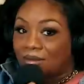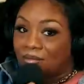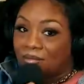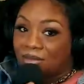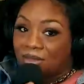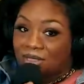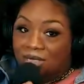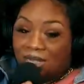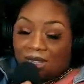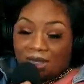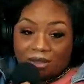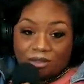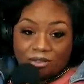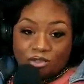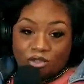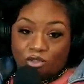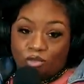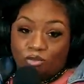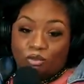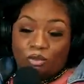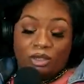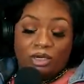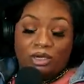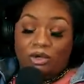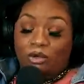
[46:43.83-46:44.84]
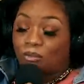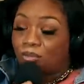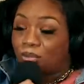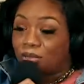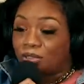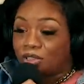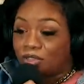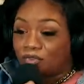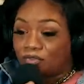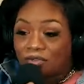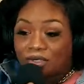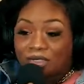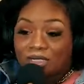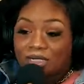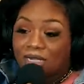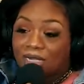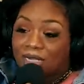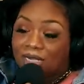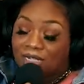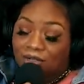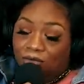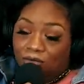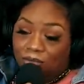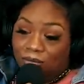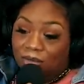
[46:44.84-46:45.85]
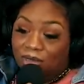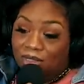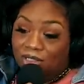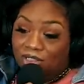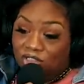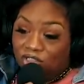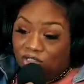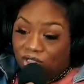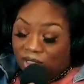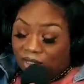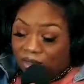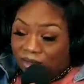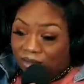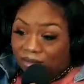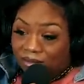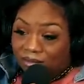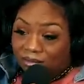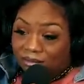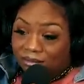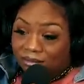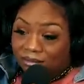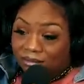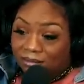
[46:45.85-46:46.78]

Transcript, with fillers: Because you weren't gonna put your fucking hand on me in jail.